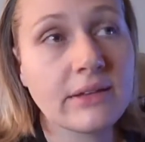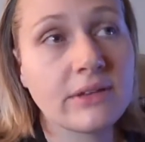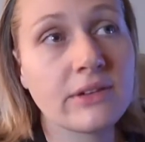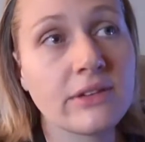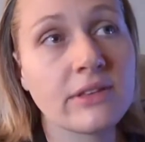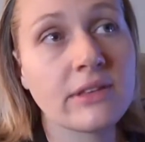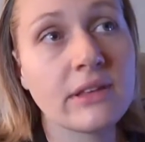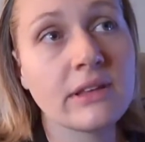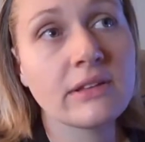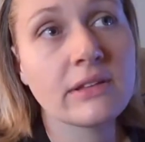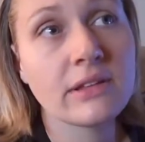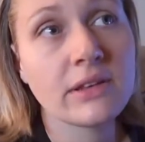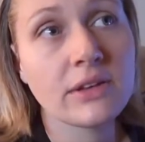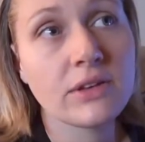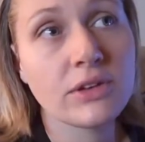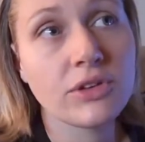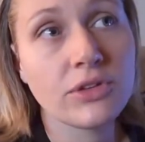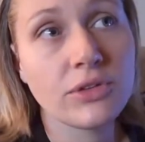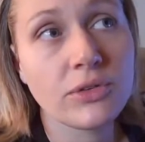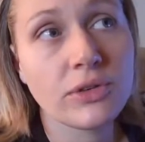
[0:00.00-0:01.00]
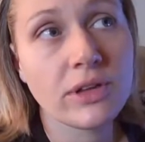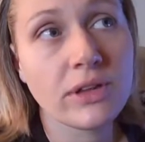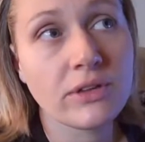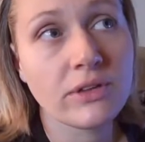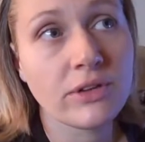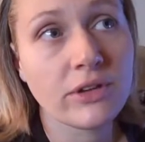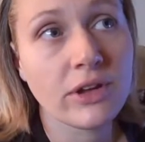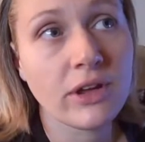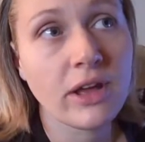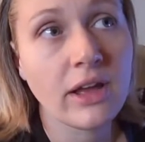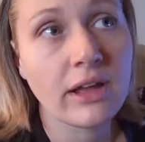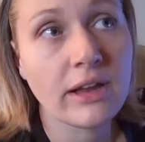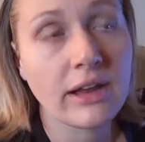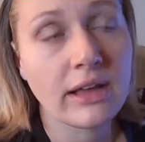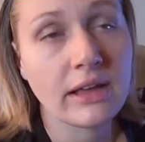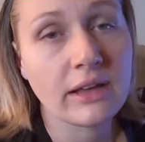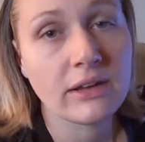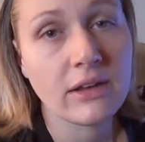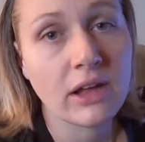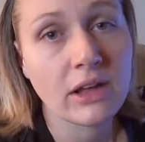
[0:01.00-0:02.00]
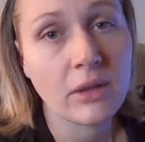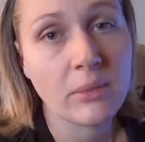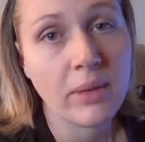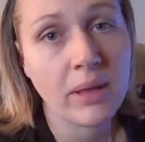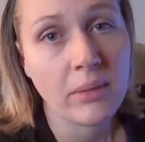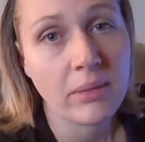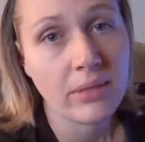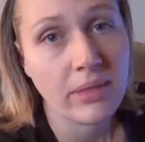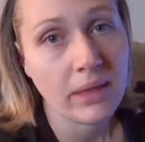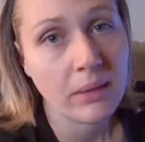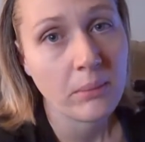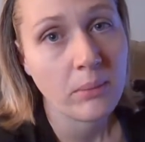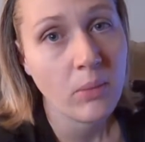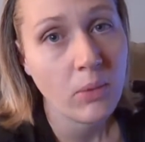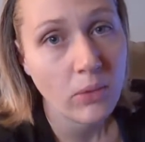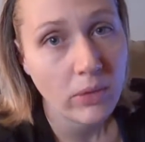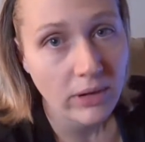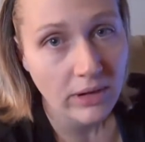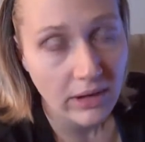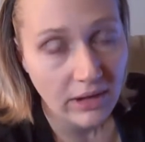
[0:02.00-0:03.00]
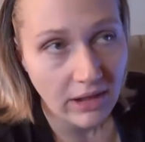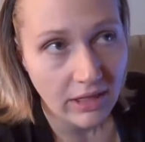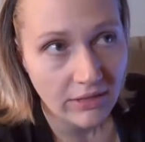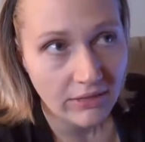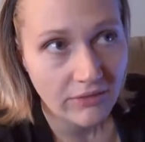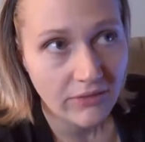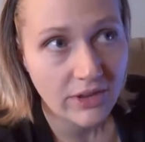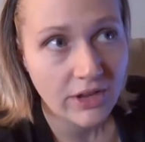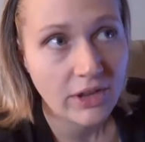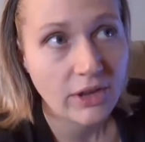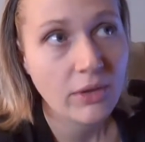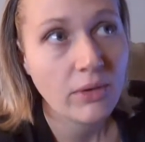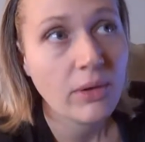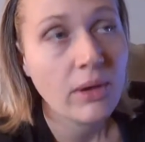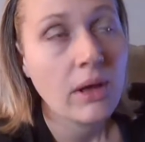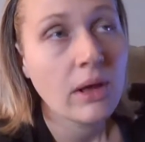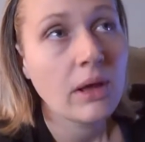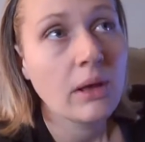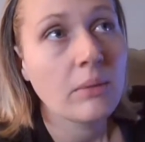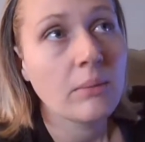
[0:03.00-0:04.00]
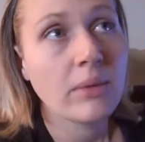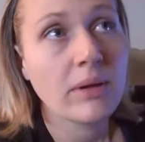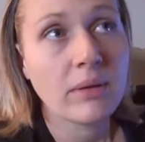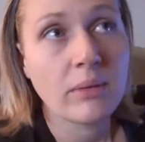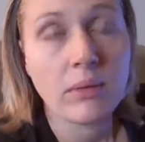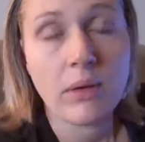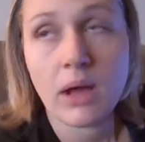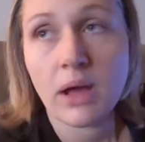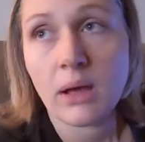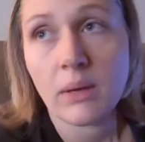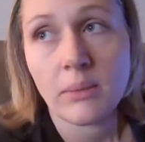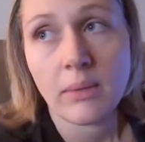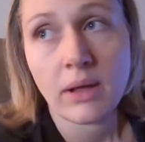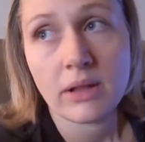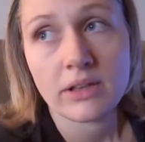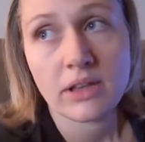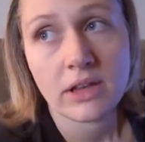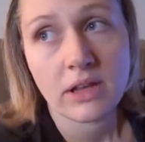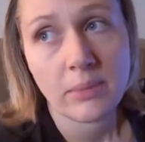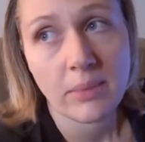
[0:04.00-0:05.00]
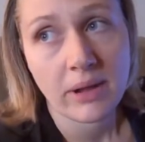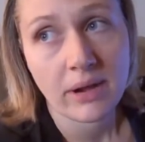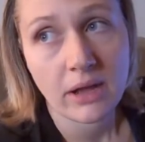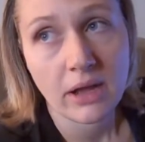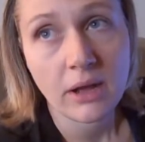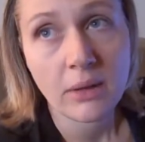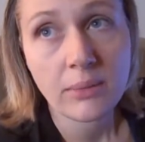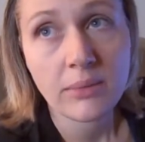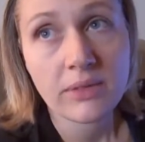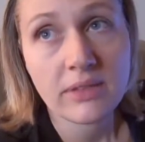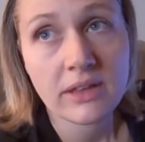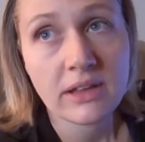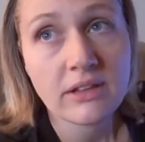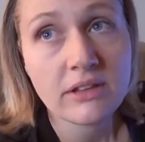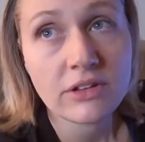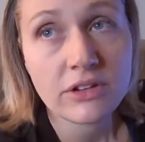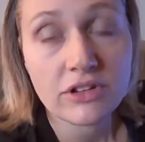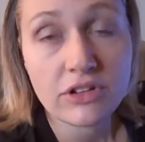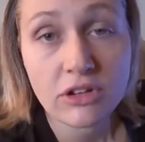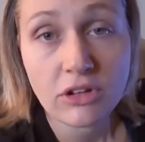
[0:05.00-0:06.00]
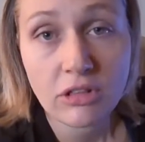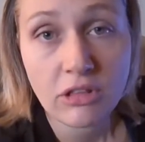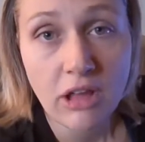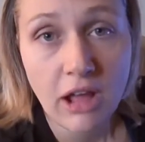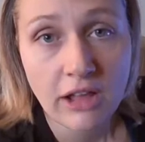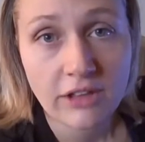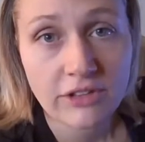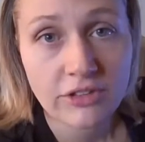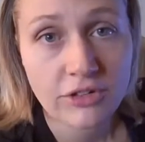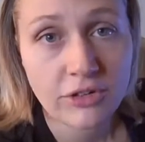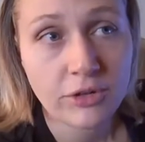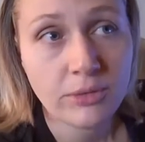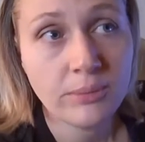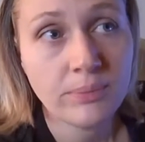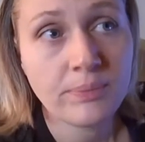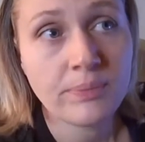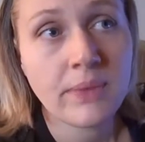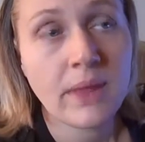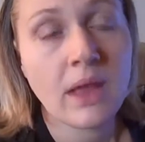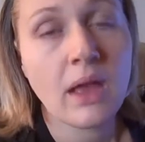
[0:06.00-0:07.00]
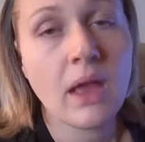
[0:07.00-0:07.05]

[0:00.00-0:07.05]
There's things that you can do to heal your gut, and I can talk about that more in another video, but I'll talk about a couple things. There's colostrum.